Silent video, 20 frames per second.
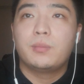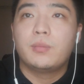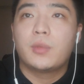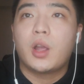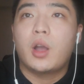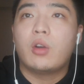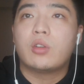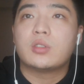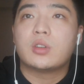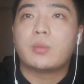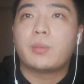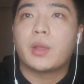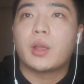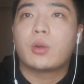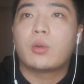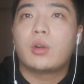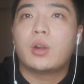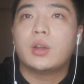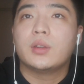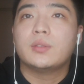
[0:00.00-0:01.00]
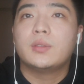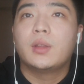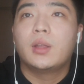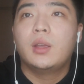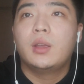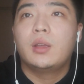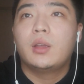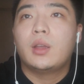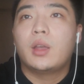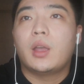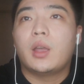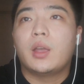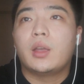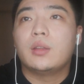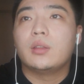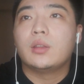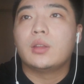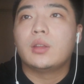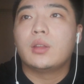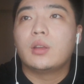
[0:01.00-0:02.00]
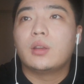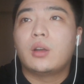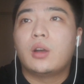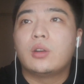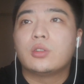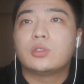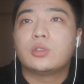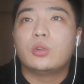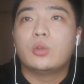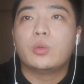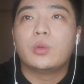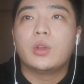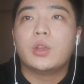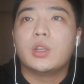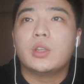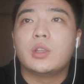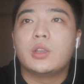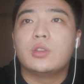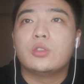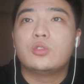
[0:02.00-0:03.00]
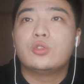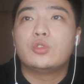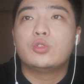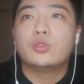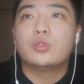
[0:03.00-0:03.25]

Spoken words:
culture background. And also we need